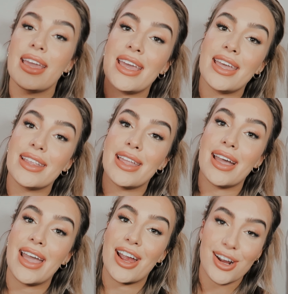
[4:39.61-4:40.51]
in
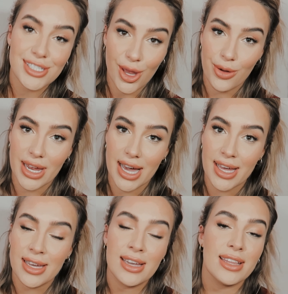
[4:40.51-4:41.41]

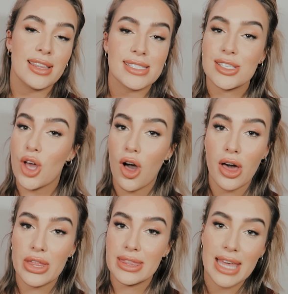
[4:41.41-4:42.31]
Arizona. This is
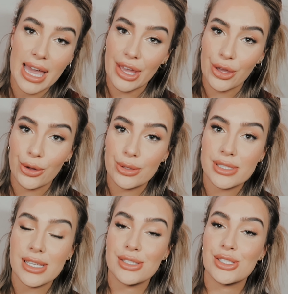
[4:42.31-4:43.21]
all that they
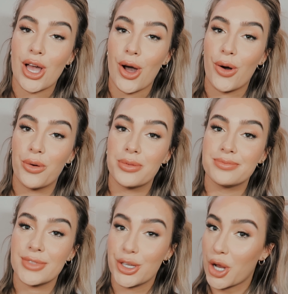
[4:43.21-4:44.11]
use, so
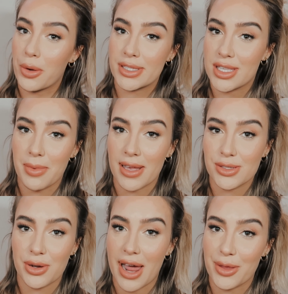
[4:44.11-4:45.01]
you know it's the
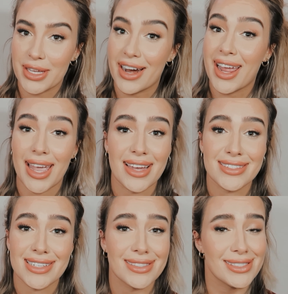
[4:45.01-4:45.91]
best one out there
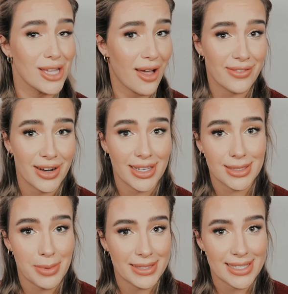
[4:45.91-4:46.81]
and it's not very
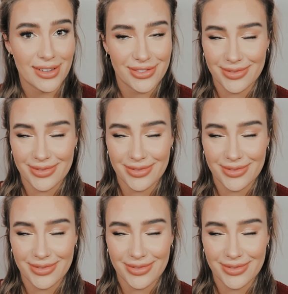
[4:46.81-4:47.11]
expensive.